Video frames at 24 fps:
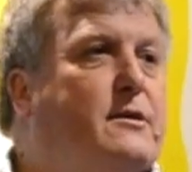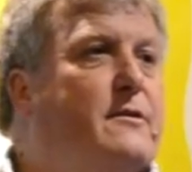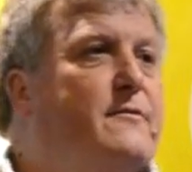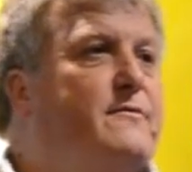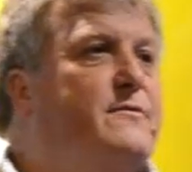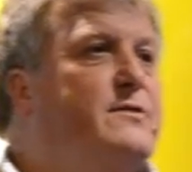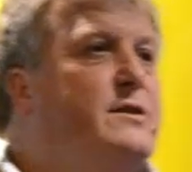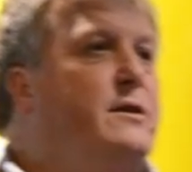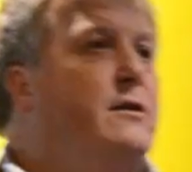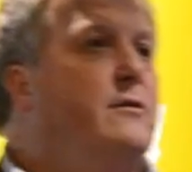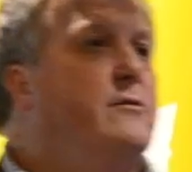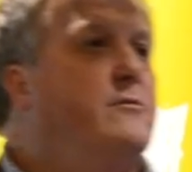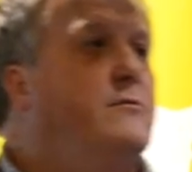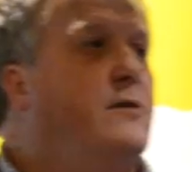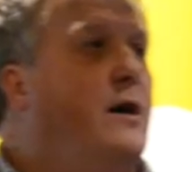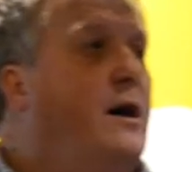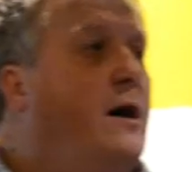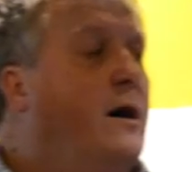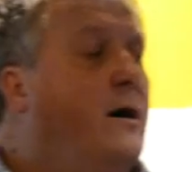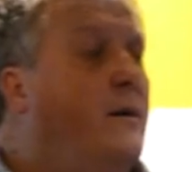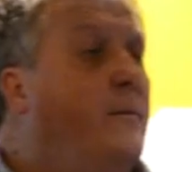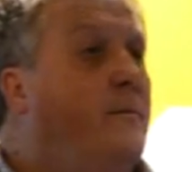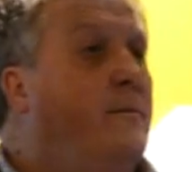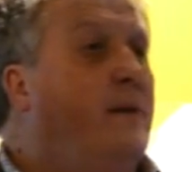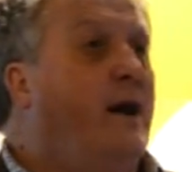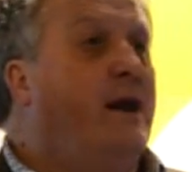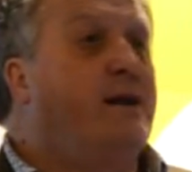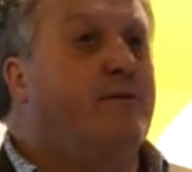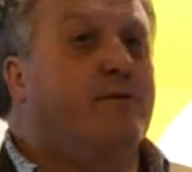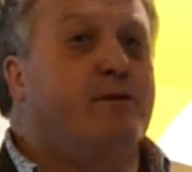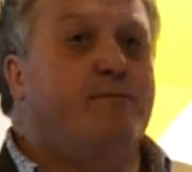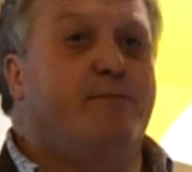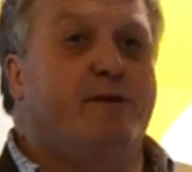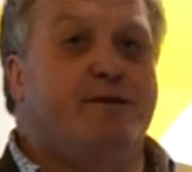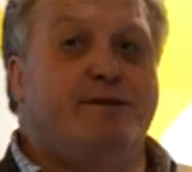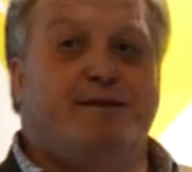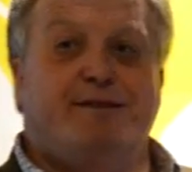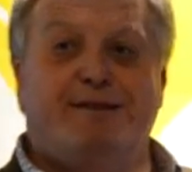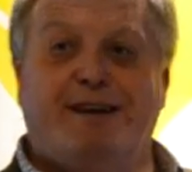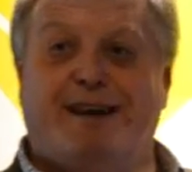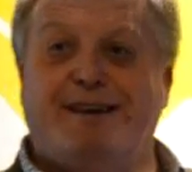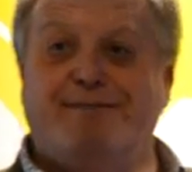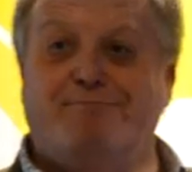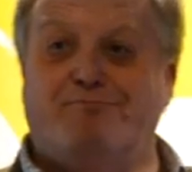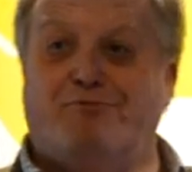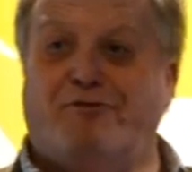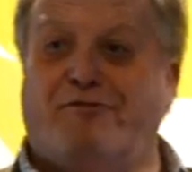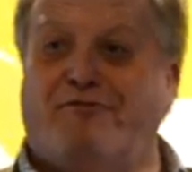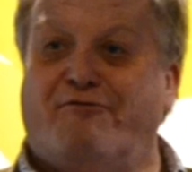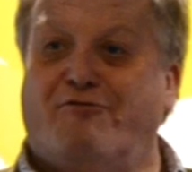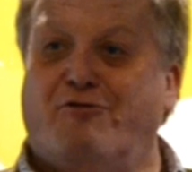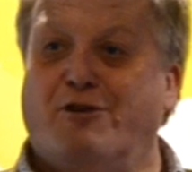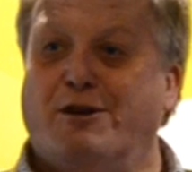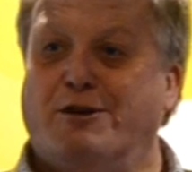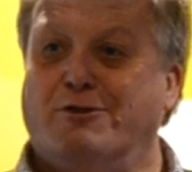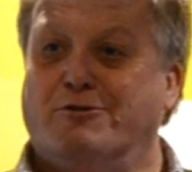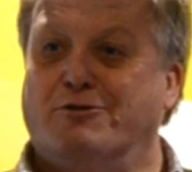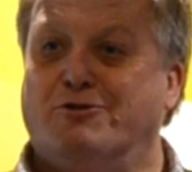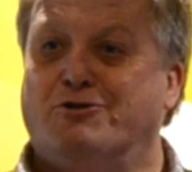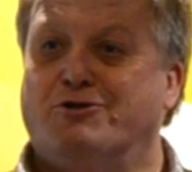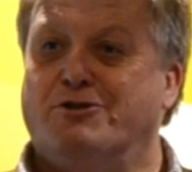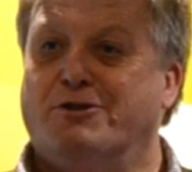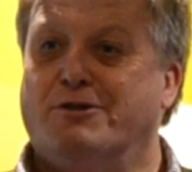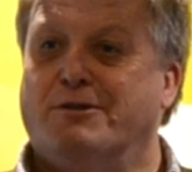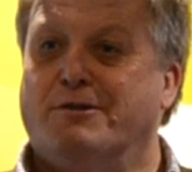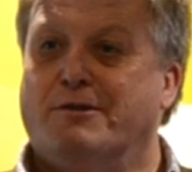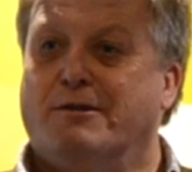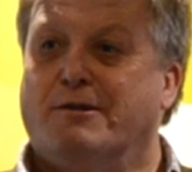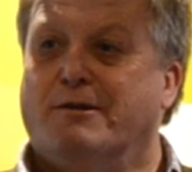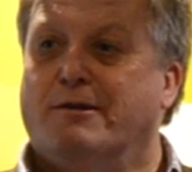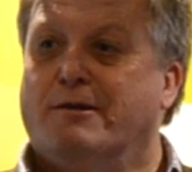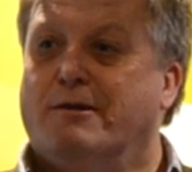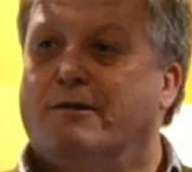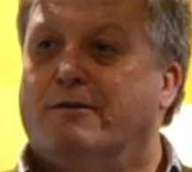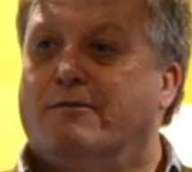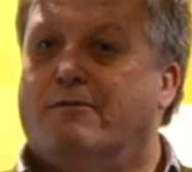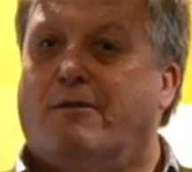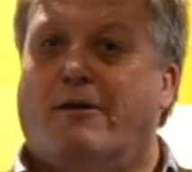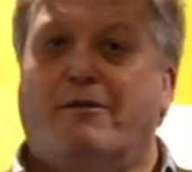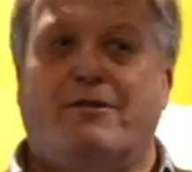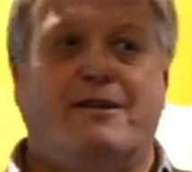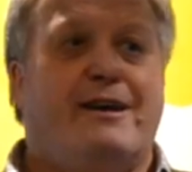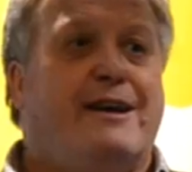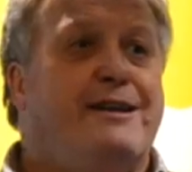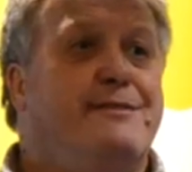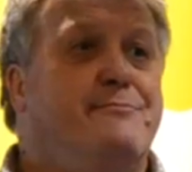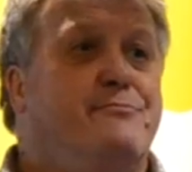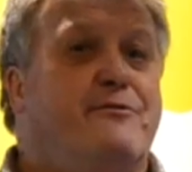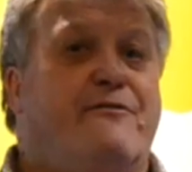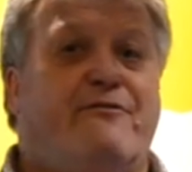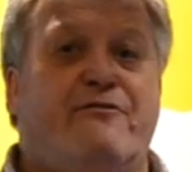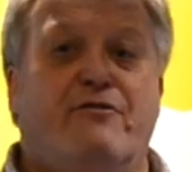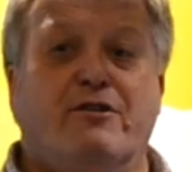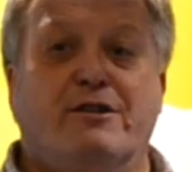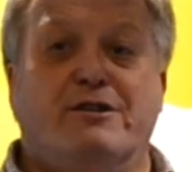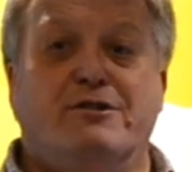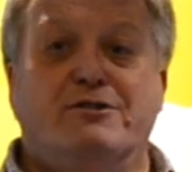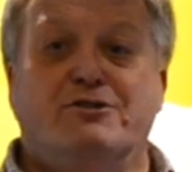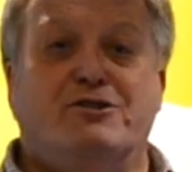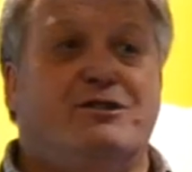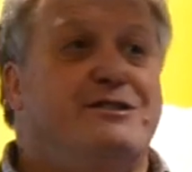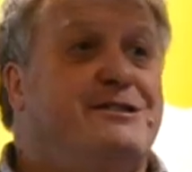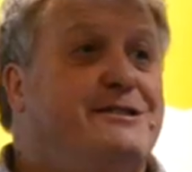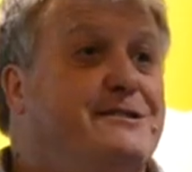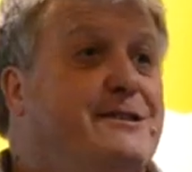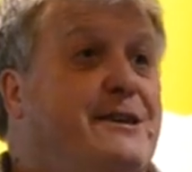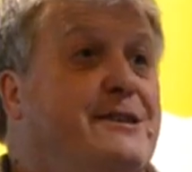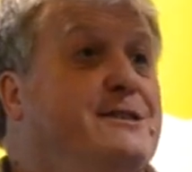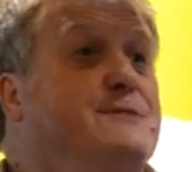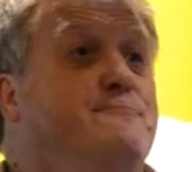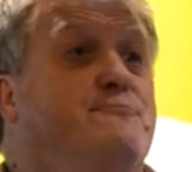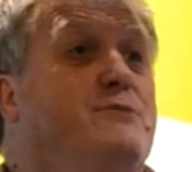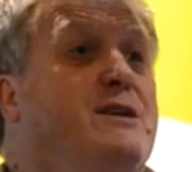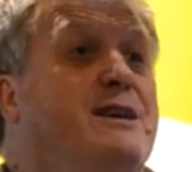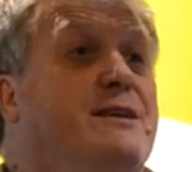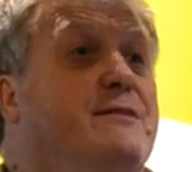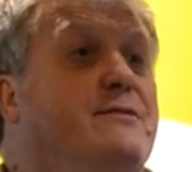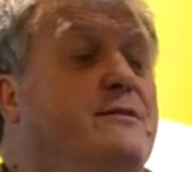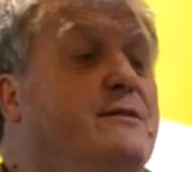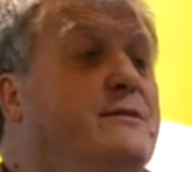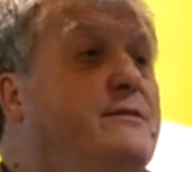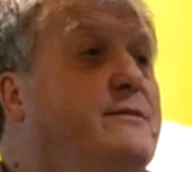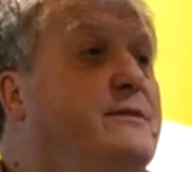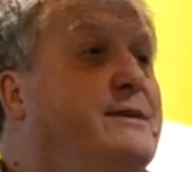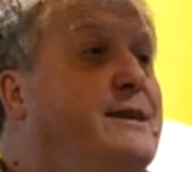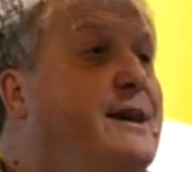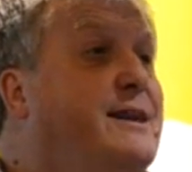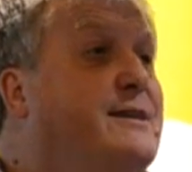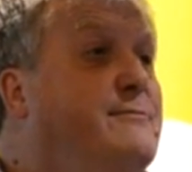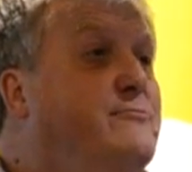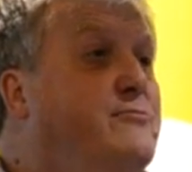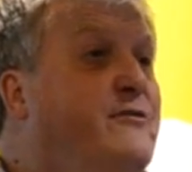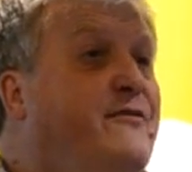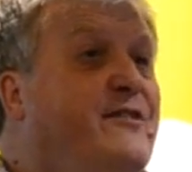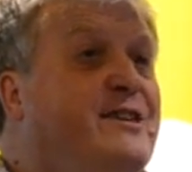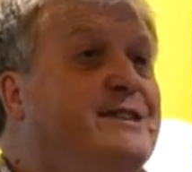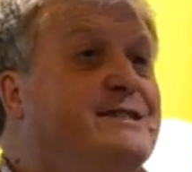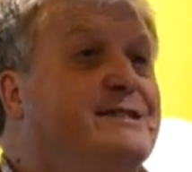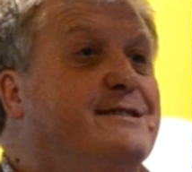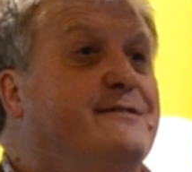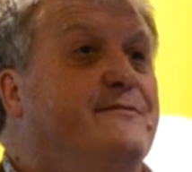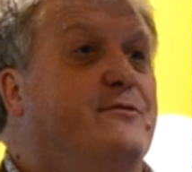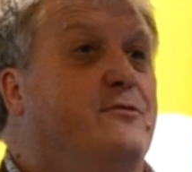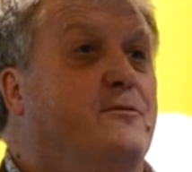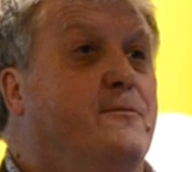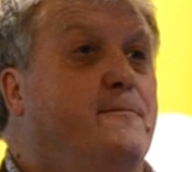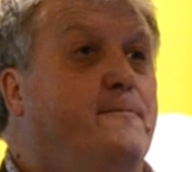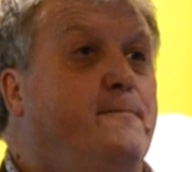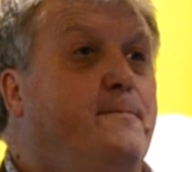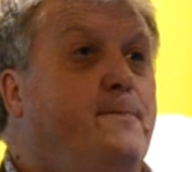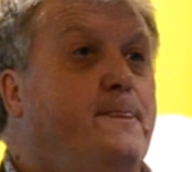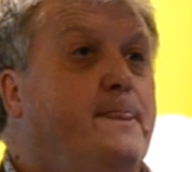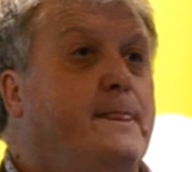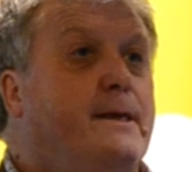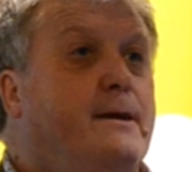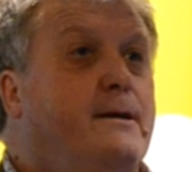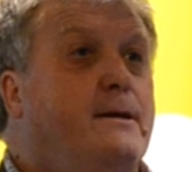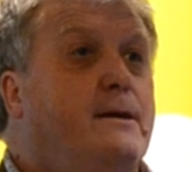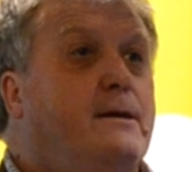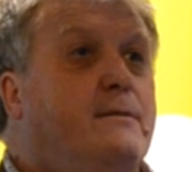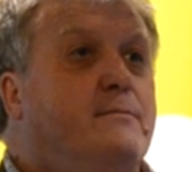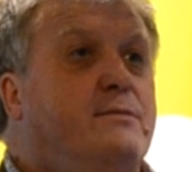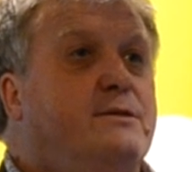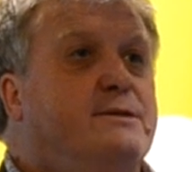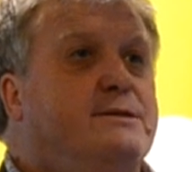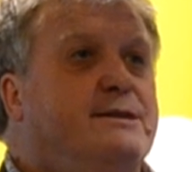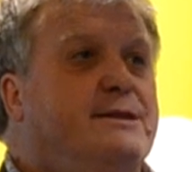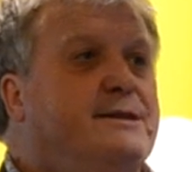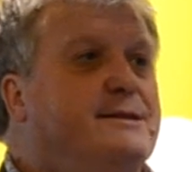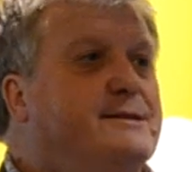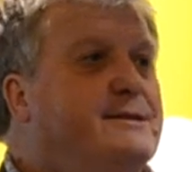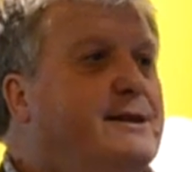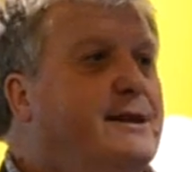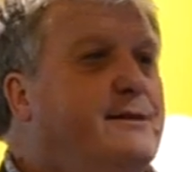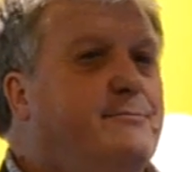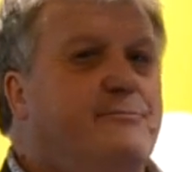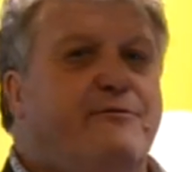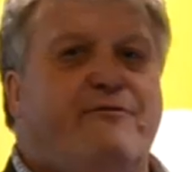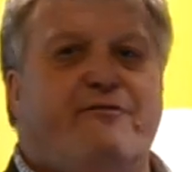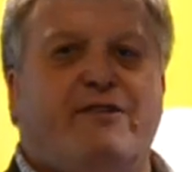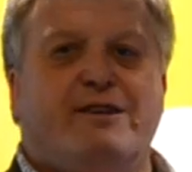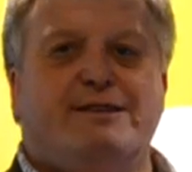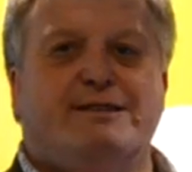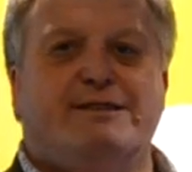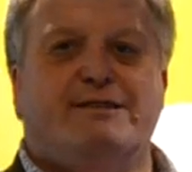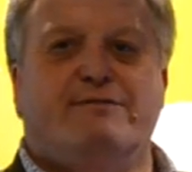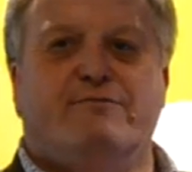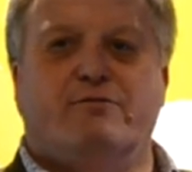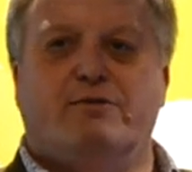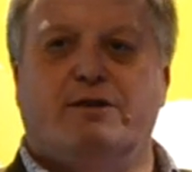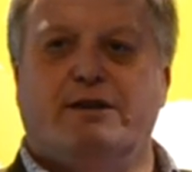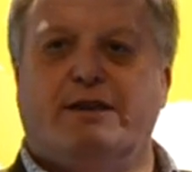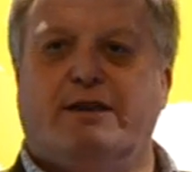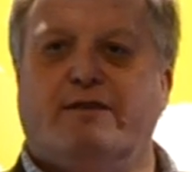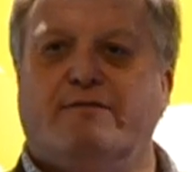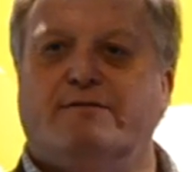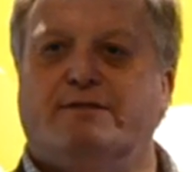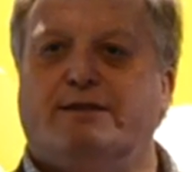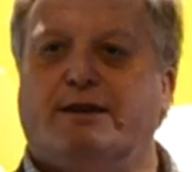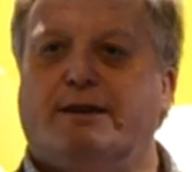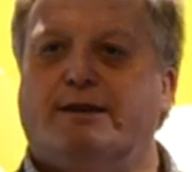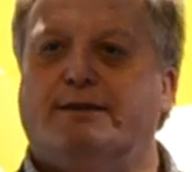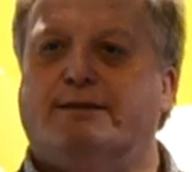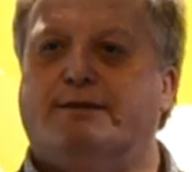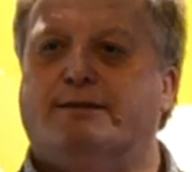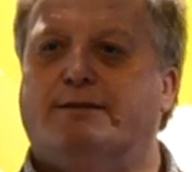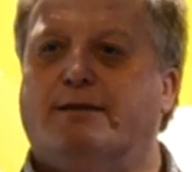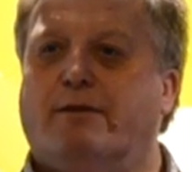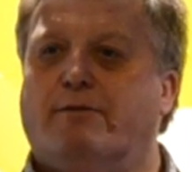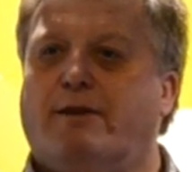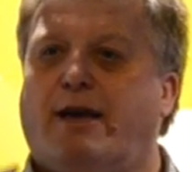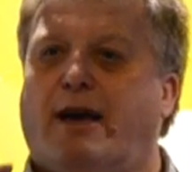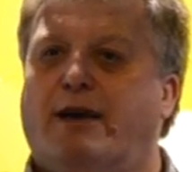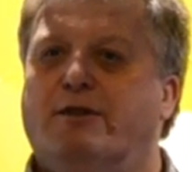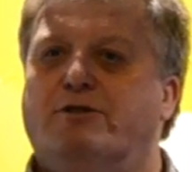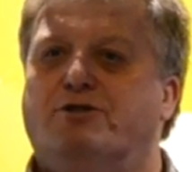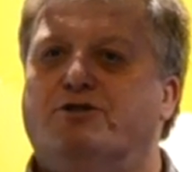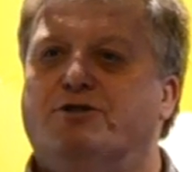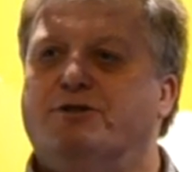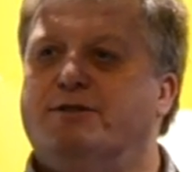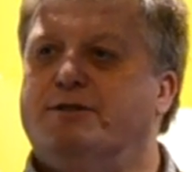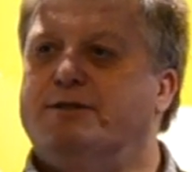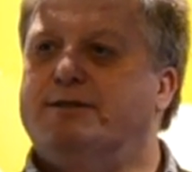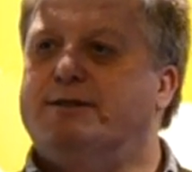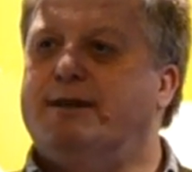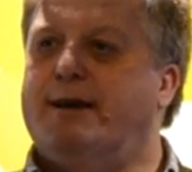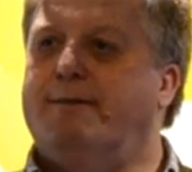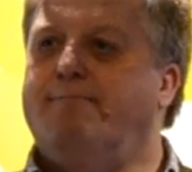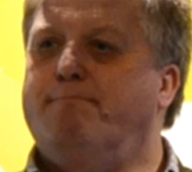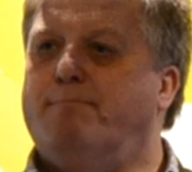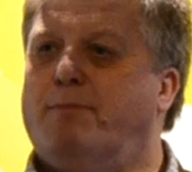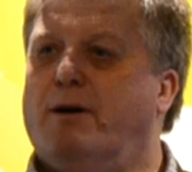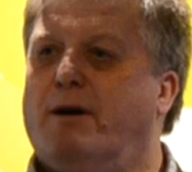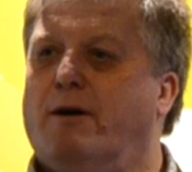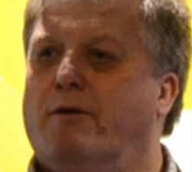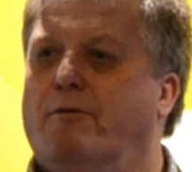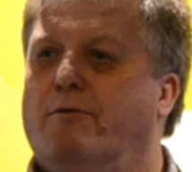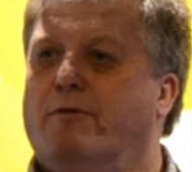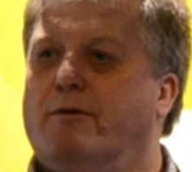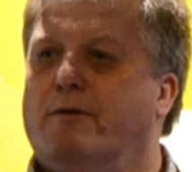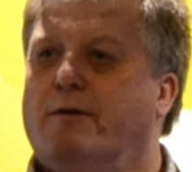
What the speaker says: of, anybody been to the Edinburgh Fringe? Right, the Edinburgh Fringe is bigger than the Edinburgh Festival. But you see, it's the Edinburgh Festival that gives it its location and tempo.